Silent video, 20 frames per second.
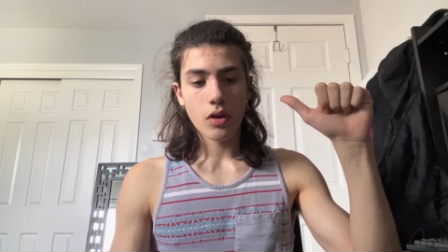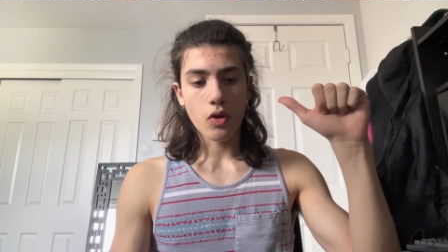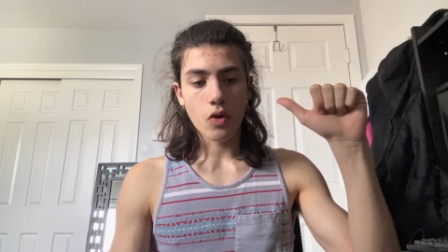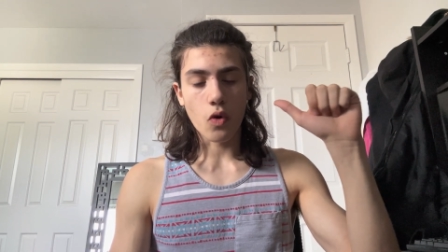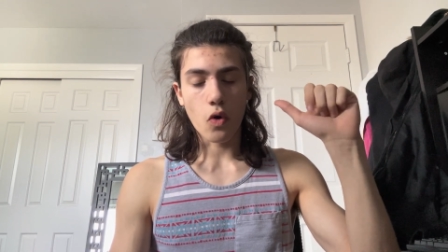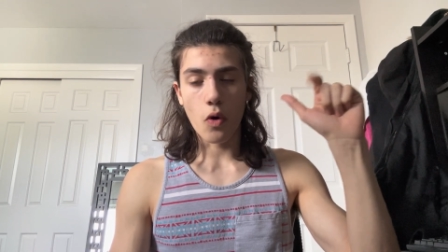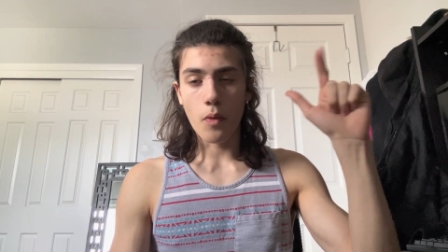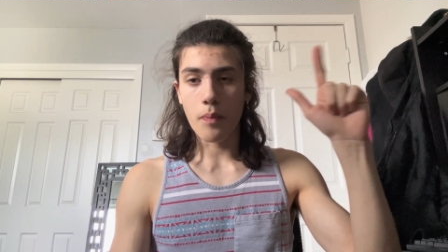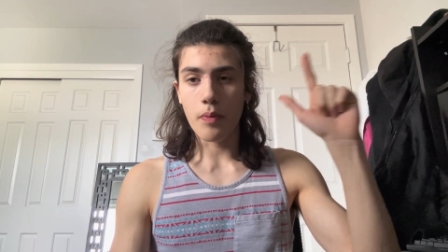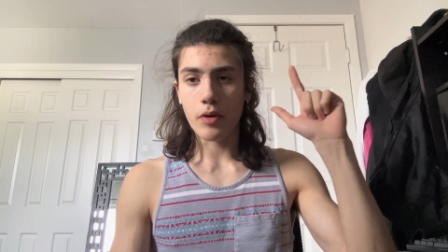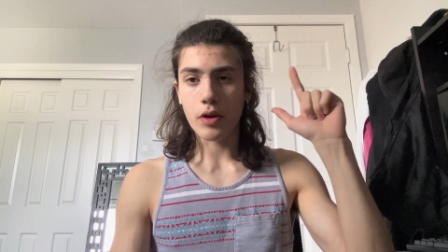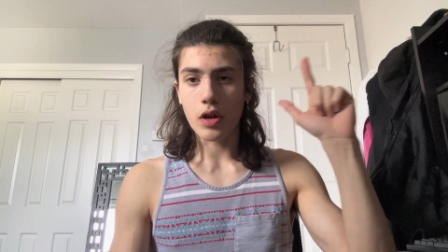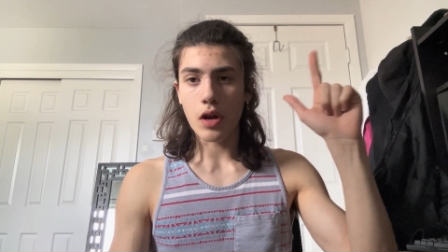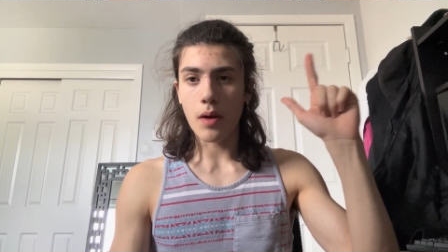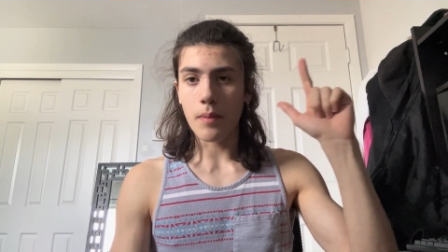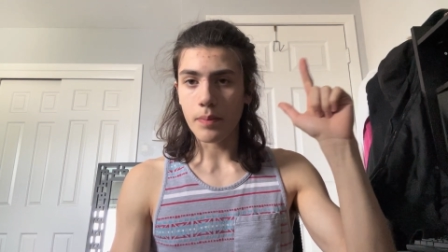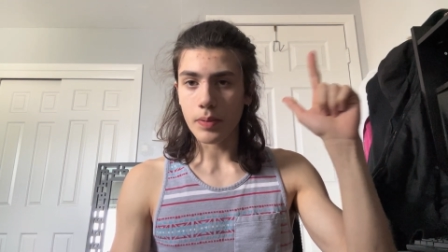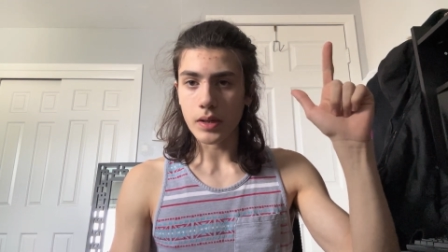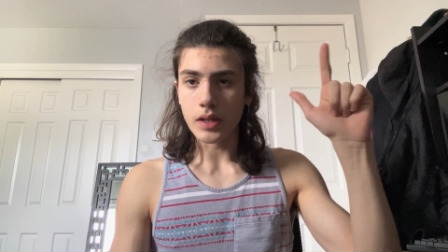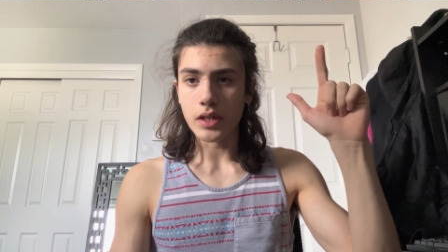Corporate
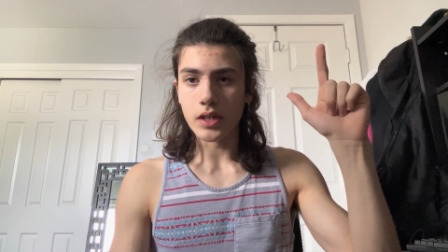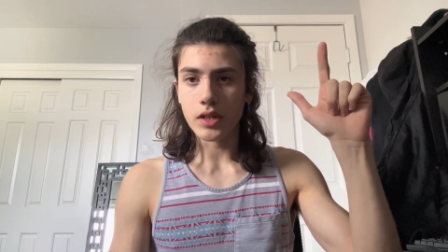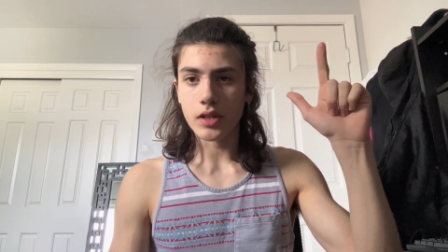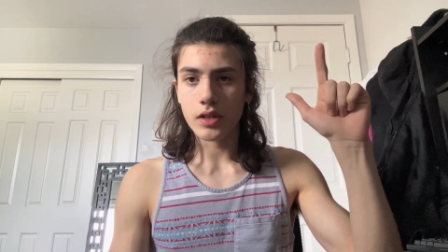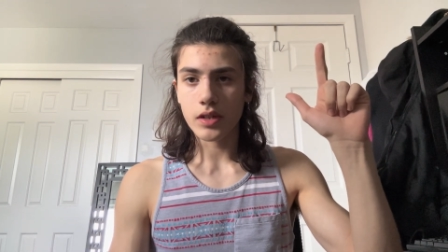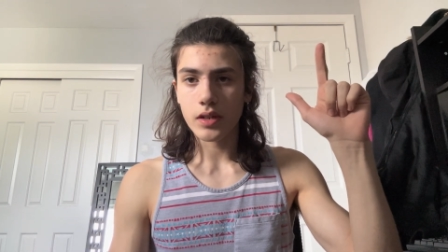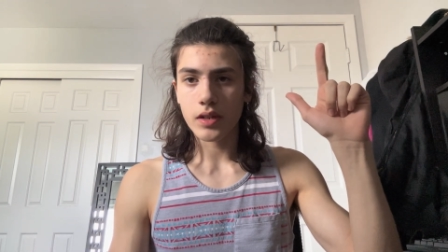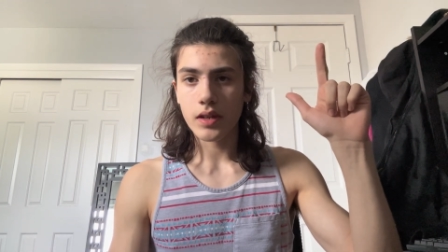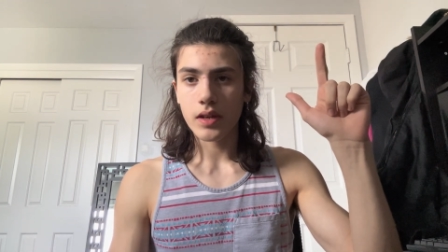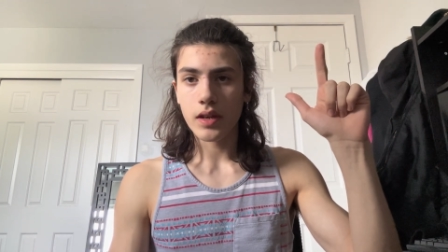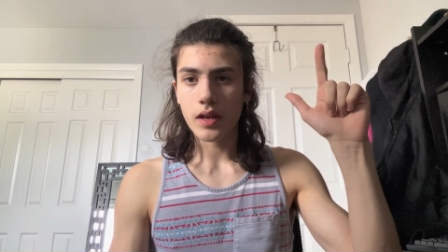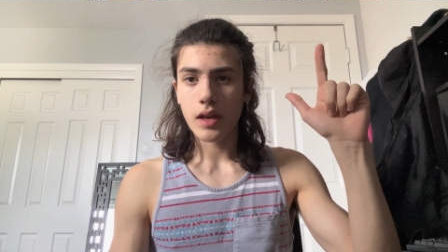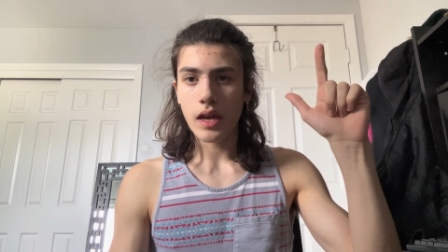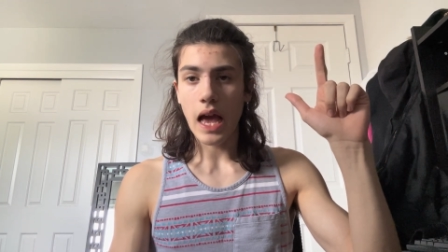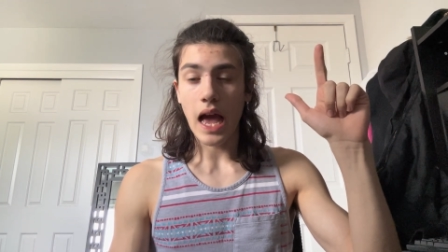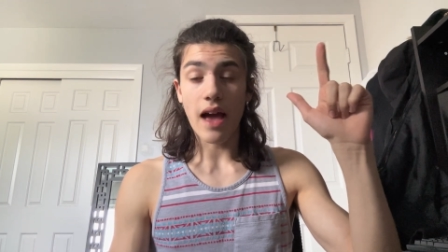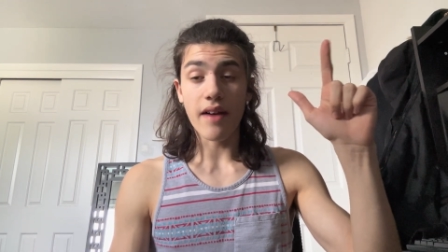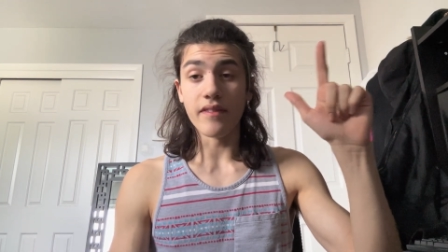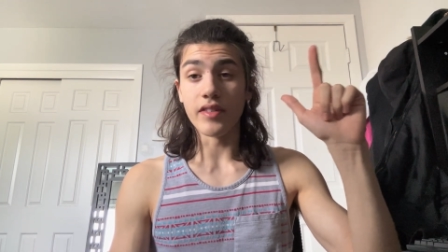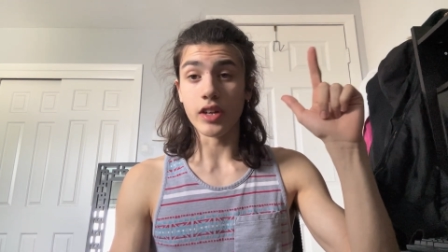companies
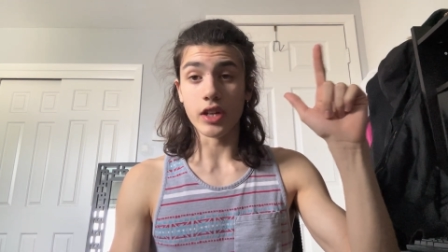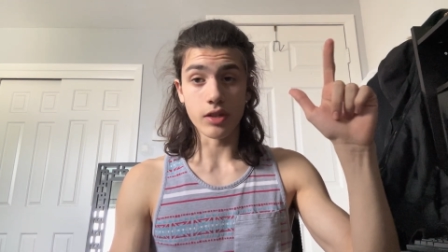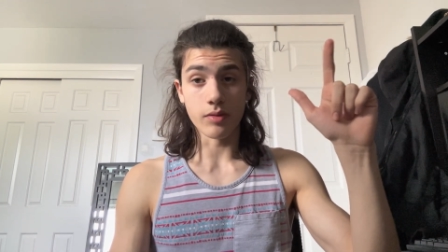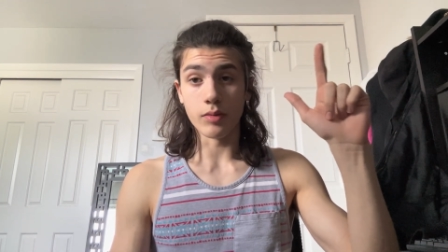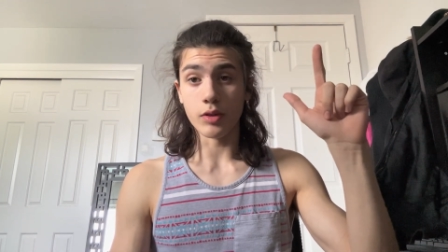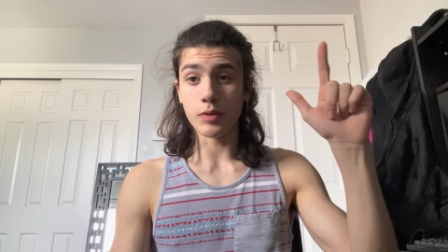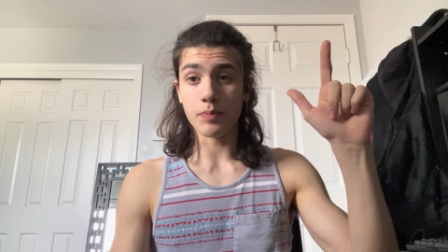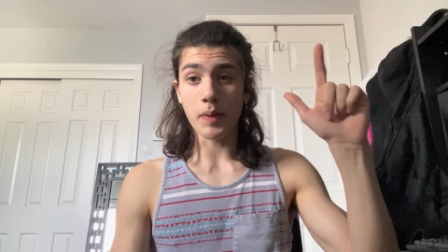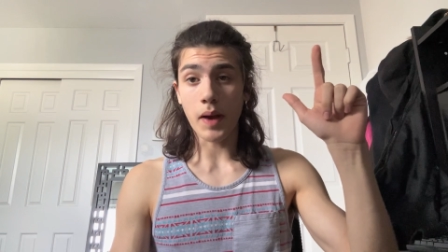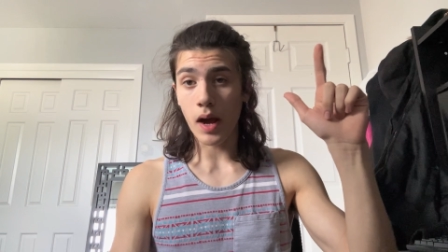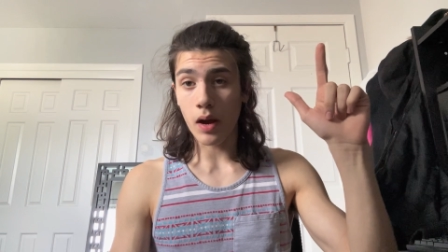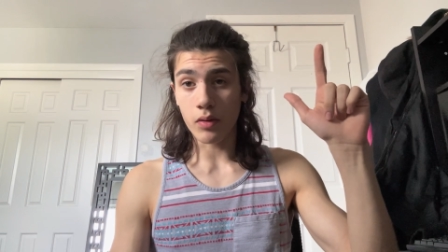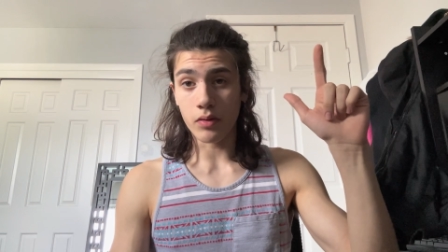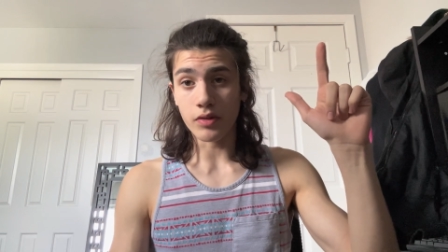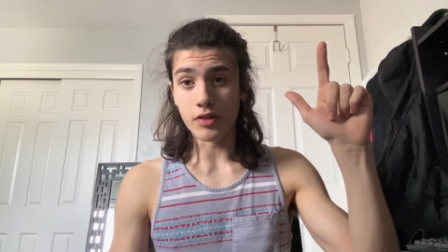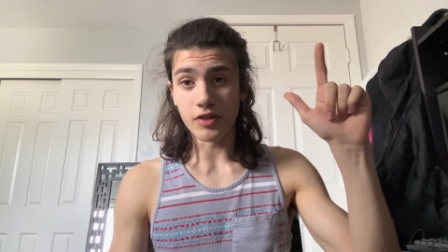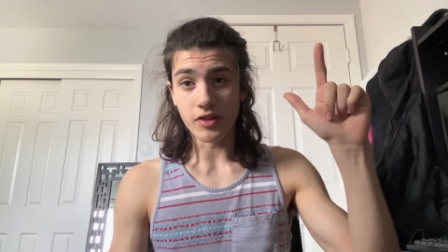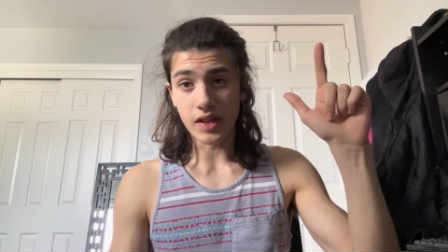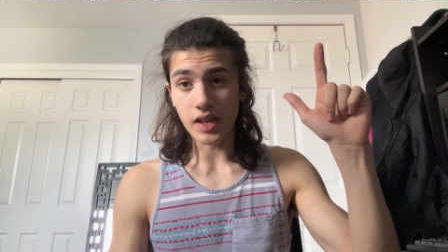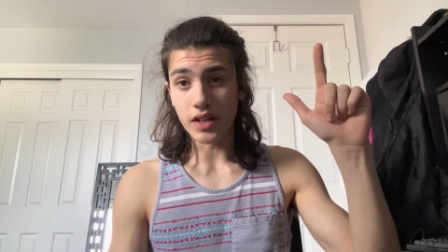having as much power
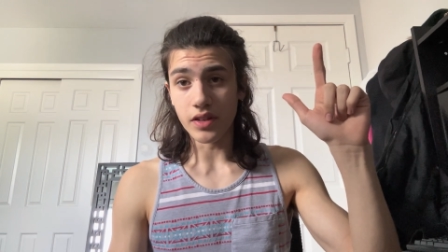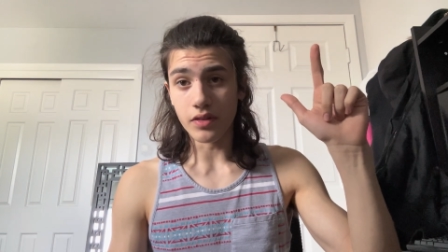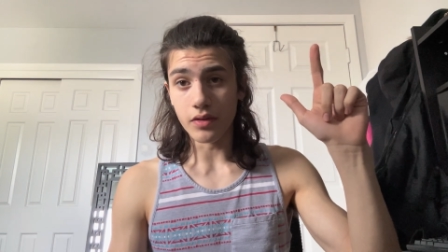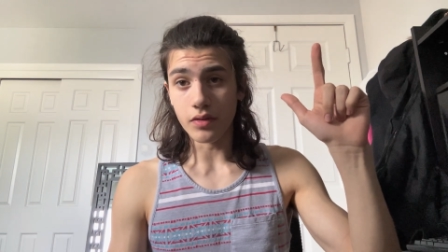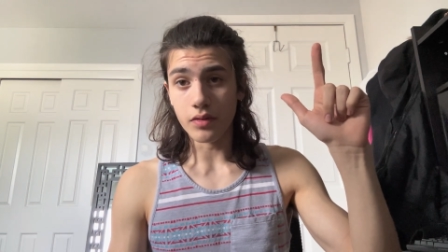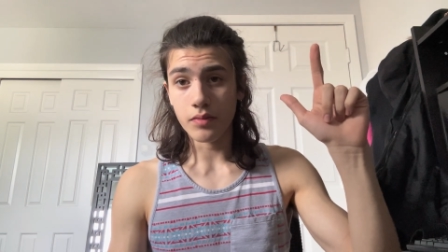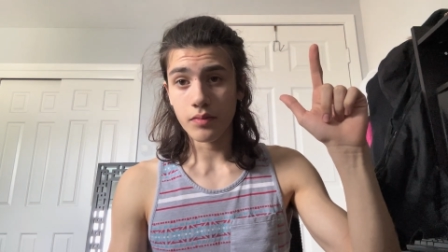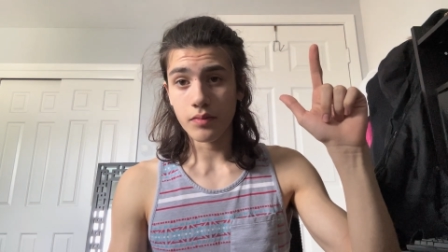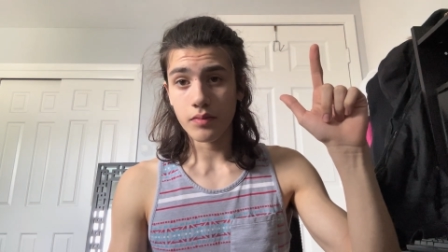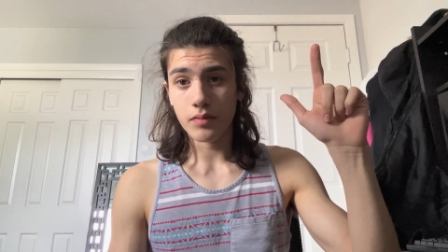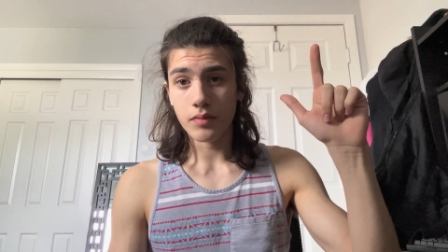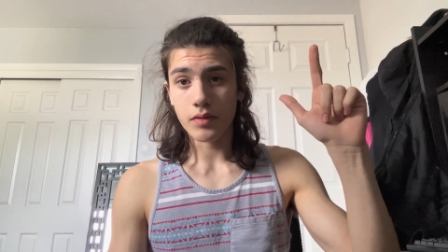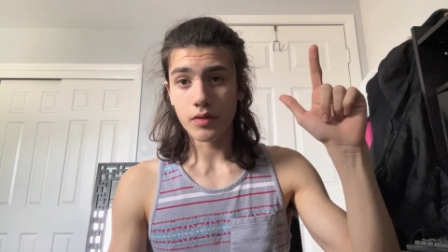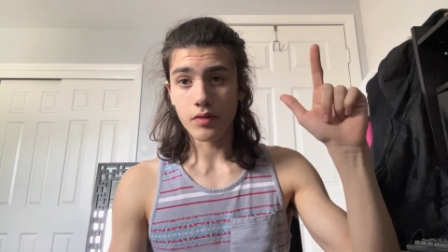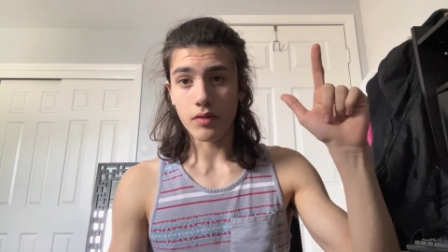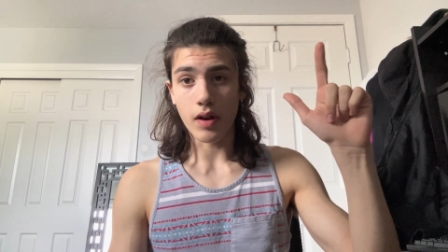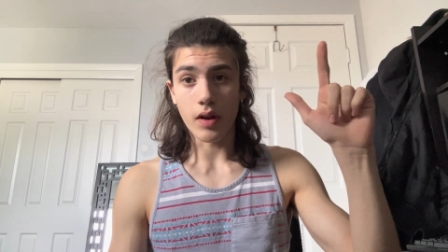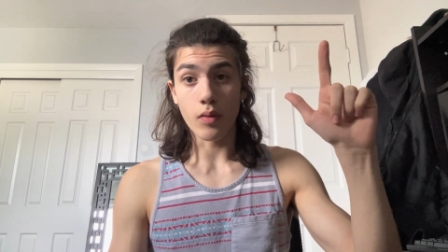as they do, right?